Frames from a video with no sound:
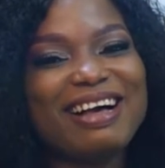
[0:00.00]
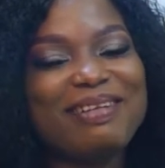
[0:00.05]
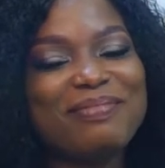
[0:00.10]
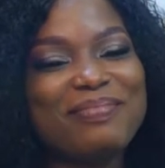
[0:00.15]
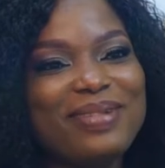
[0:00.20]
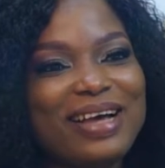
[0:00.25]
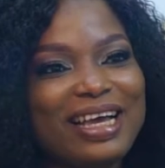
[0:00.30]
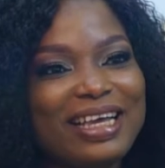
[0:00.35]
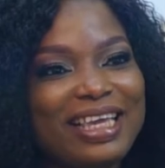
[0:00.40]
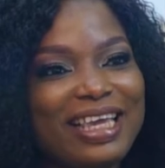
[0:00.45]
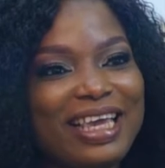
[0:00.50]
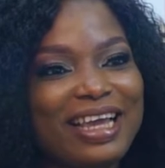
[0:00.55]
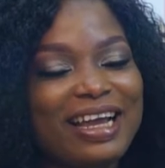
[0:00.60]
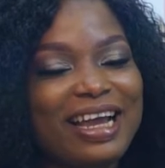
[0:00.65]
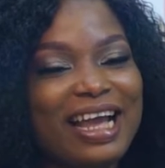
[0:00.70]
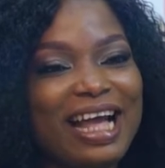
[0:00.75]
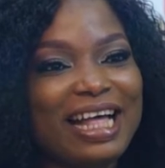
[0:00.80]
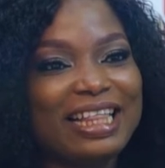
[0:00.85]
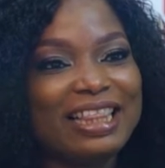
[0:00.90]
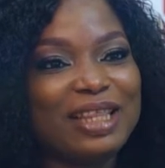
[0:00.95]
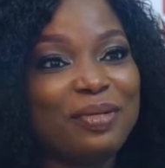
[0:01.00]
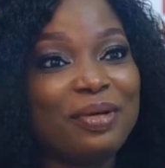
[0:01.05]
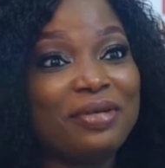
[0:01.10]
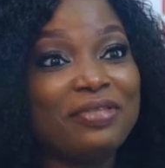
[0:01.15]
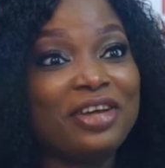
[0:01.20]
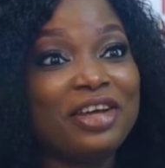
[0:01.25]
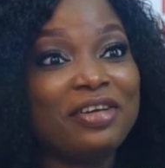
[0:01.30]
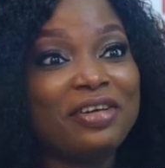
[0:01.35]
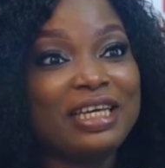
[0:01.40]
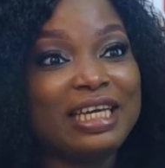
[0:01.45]
I'm back here, and they were
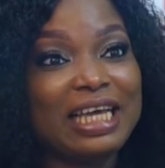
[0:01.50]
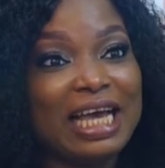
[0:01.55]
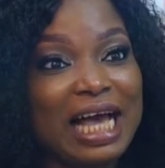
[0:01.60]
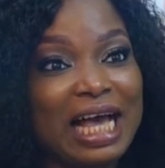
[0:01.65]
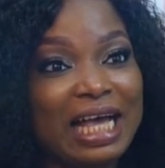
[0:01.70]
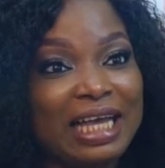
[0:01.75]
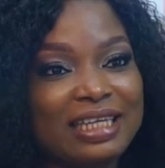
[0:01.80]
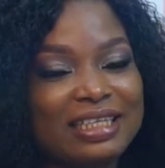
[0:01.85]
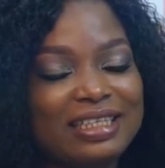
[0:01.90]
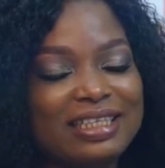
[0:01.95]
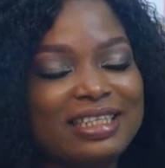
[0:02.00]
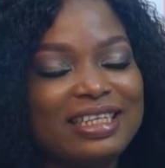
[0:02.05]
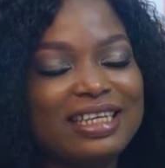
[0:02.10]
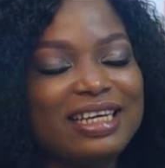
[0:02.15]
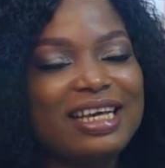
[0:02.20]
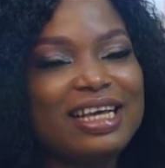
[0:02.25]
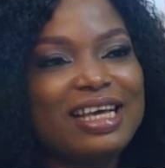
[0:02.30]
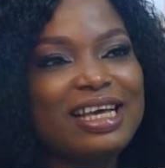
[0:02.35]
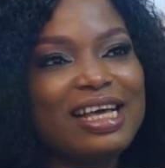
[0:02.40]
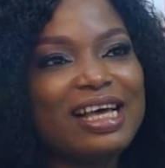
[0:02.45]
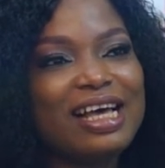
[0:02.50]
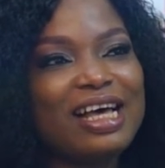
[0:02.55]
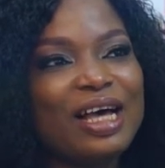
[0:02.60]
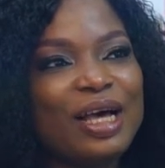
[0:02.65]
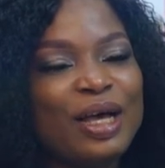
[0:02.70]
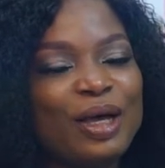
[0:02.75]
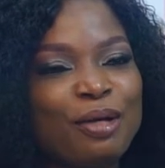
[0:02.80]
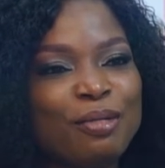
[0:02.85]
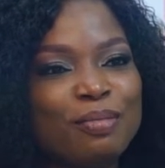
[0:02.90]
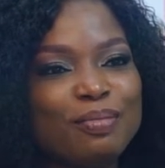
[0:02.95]
very kind
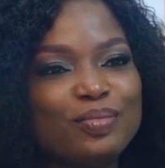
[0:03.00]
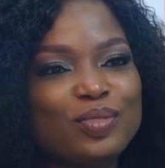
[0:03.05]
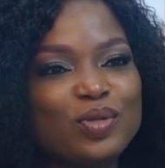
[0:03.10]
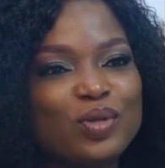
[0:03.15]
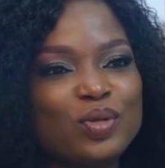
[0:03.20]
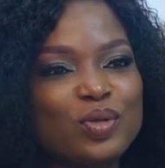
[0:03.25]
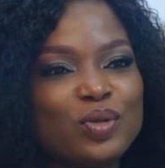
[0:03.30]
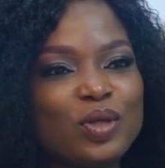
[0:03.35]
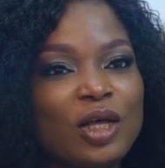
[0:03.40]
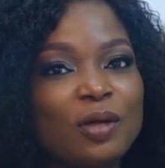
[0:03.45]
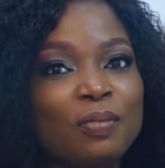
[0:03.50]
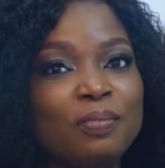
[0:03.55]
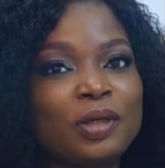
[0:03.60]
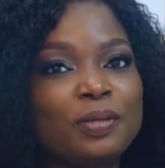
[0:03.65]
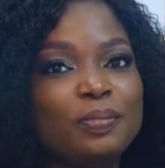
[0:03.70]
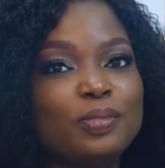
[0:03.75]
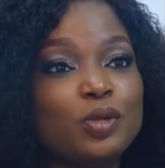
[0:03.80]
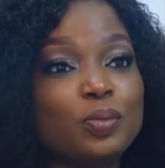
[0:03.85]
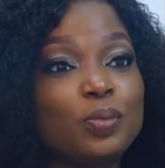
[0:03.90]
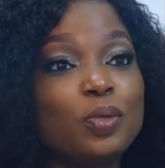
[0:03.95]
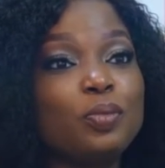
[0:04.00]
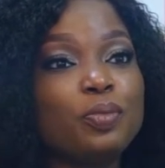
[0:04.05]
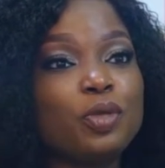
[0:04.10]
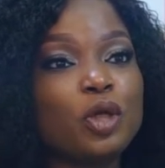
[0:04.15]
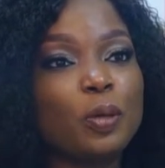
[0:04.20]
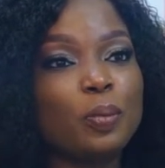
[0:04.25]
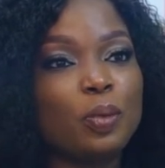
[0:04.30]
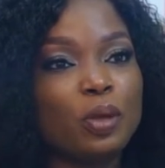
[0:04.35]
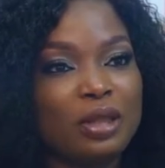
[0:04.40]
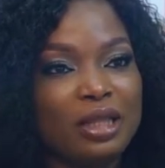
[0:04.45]
um, to help me to put me
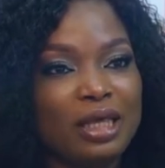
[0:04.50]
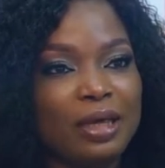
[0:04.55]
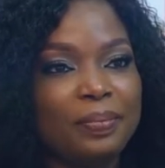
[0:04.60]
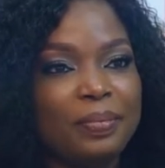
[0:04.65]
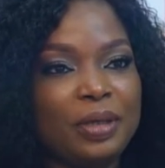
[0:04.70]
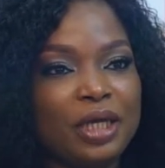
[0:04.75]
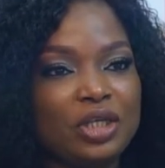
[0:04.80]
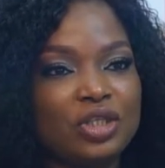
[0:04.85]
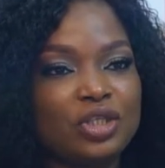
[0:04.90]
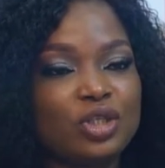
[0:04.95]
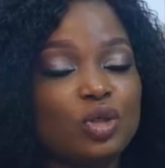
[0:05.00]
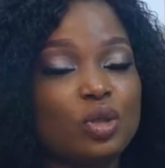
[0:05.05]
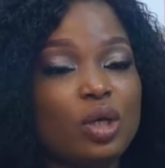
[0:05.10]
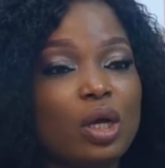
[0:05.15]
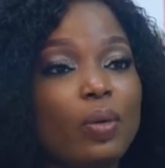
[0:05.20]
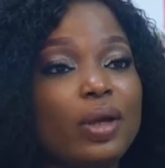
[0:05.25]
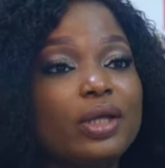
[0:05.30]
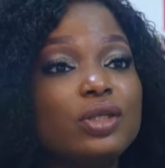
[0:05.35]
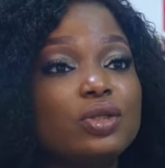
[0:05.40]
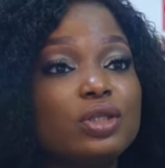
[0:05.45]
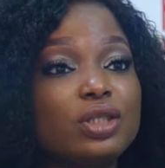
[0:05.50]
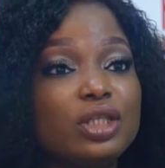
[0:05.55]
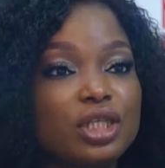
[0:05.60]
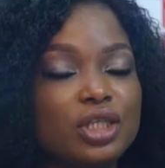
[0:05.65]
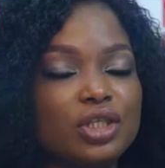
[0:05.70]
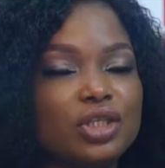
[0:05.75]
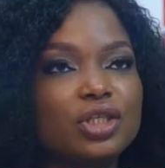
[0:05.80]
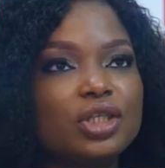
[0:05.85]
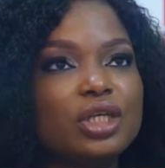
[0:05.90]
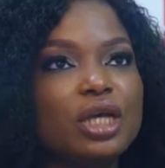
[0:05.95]
up on their pages. So I went to
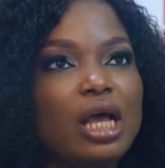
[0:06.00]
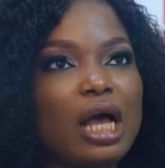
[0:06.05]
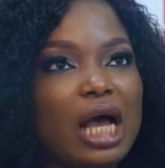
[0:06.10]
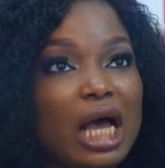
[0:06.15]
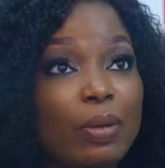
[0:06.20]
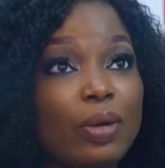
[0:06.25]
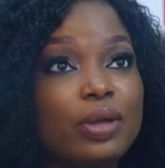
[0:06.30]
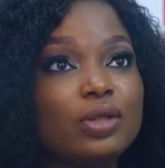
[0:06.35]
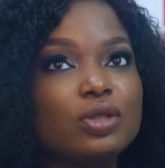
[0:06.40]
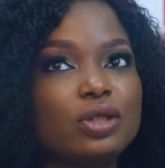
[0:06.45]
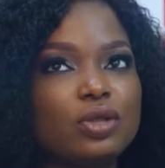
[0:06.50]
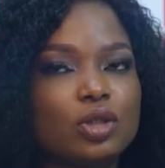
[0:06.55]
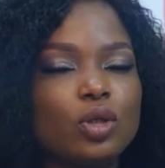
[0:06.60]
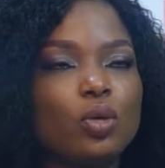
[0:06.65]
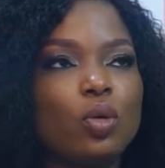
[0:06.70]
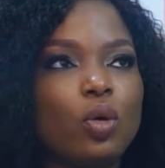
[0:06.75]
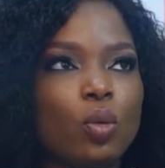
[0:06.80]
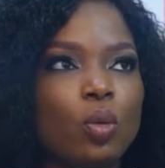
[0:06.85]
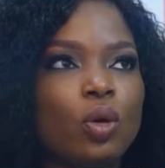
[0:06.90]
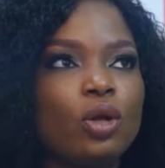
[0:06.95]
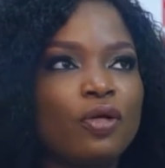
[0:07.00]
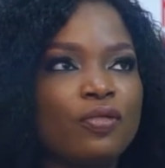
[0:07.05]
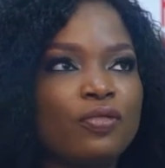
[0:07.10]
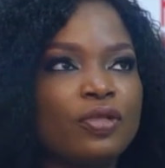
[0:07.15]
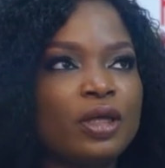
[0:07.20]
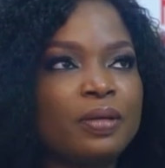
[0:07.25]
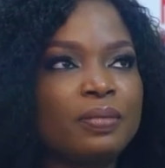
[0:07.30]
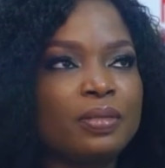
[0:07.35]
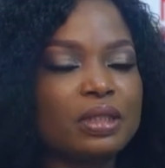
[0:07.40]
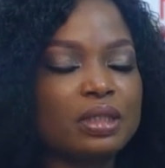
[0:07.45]
teach. I went to so one of
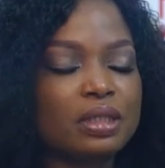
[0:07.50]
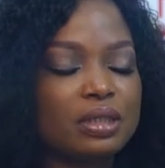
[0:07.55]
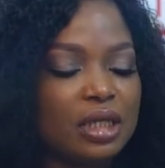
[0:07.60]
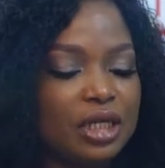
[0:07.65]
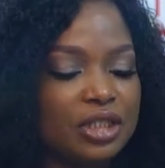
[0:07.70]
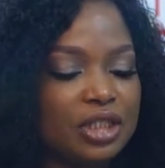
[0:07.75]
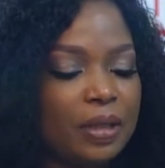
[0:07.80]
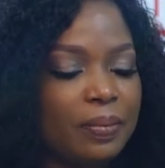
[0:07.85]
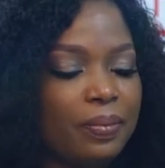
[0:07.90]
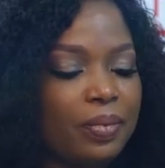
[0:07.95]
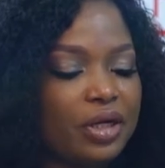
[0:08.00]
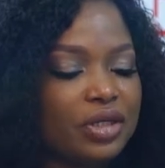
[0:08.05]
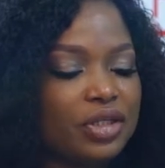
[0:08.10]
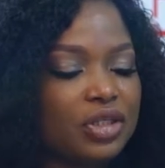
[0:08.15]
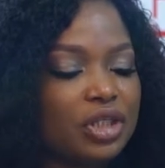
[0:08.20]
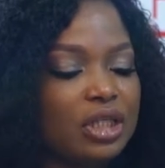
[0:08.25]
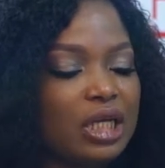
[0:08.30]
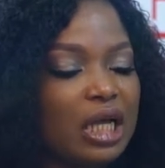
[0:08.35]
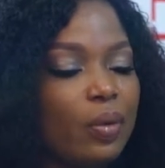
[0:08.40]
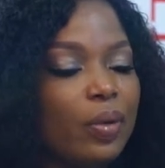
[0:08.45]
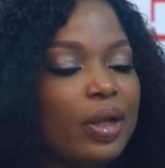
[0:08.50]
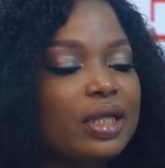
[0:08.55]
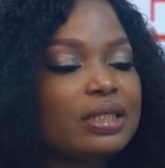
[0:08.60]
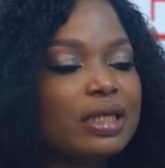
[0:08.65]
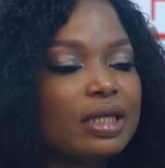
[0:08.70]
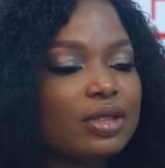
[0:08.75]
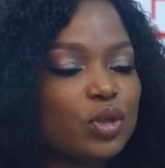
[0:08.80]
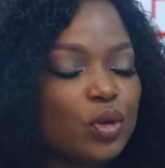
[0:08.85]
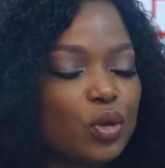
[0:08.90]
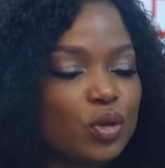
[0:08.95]
them is Ninja Branchik. I went
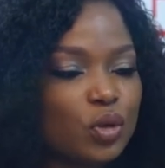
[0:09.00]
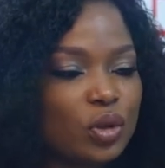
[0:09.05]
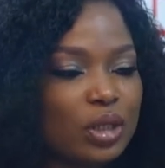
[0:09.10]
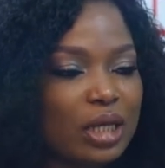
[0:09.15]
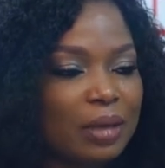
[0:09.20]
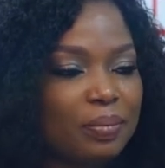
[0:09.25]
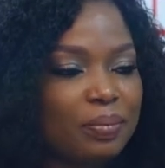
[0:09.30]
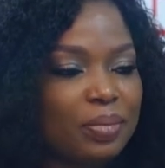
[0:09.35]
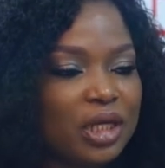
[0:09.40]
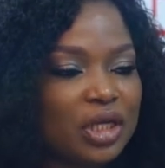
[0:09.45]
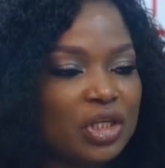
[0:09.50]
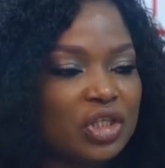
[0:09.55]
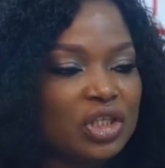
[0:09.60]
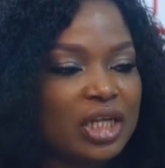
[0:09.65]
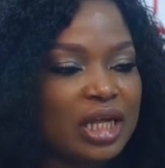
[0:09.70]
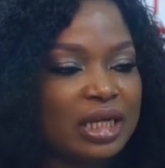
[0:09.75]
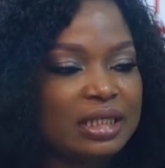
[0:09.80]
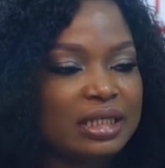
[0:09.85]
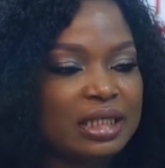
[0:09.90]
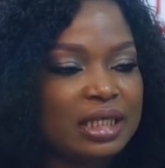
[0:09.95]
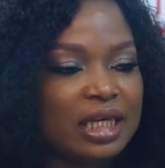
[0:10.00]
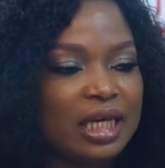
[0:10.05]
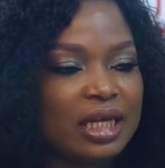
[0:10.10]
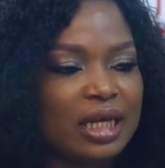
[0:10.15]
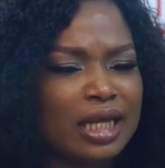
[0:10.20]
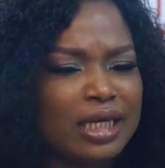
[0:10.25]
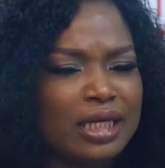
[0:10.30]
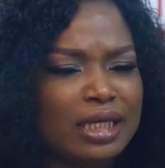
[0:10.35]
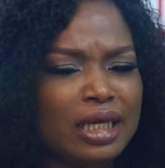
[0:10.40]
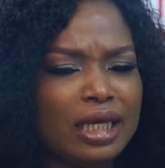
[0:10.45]
and taught on her page that day, and
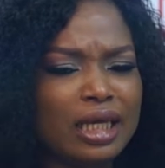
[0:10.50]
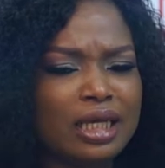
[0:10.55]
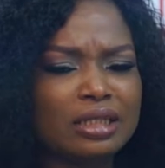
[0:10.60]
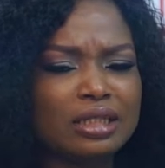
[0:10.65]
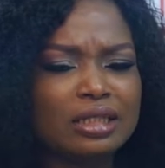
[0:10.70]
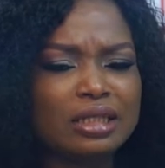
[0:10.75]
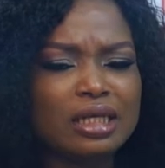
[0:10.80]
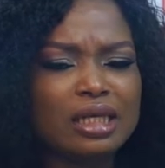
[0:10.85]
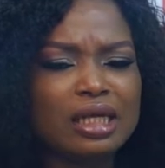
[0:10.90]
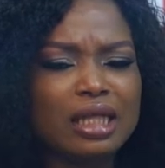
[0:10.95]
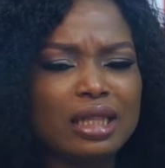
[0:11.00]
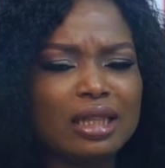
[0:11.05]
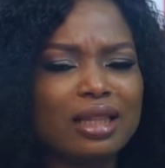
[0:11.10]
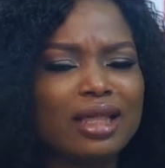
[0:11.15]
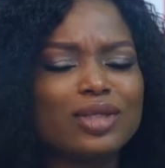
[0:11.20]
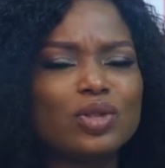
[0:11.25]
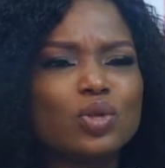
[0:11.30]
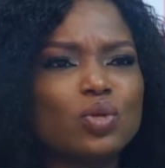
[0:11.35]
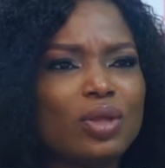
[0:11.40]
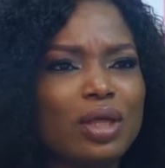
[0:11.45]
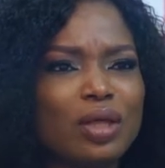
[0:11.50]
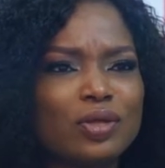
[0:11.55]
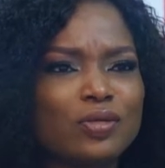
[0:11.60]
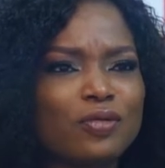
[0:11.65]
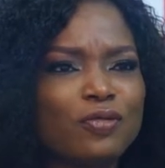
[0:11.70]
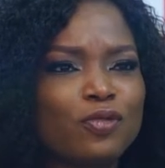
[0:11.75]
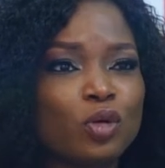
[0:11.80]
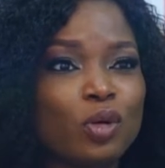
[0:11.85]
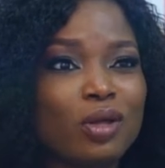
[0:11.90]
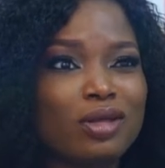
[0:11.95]
I gained like 2,000
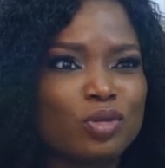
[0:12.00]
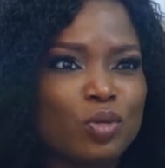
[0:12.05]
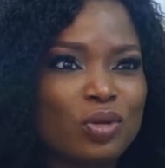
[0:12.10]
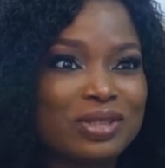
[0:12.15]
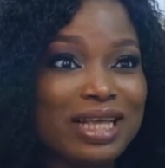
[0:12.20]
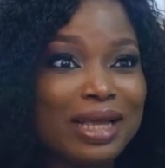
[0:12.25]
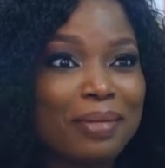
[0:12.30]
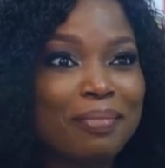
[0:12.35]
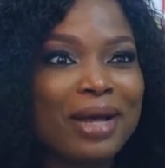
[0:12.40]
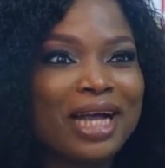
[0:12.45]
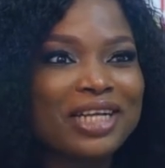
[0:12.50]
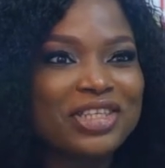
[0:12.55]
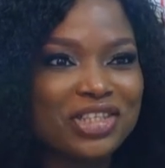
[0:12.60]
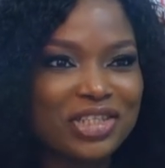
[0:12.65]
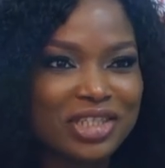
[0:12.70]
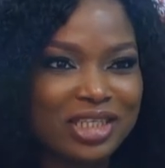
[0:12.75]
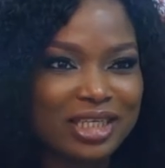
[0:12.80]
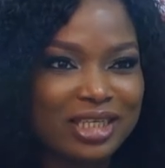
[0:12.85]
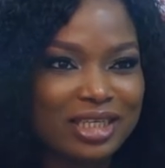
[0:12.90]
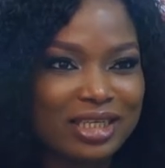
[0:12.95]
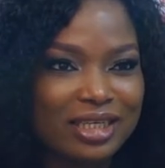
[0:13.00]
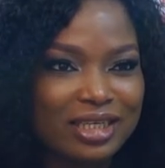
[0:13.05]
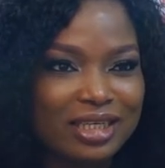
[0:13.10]
followers. It was like magic.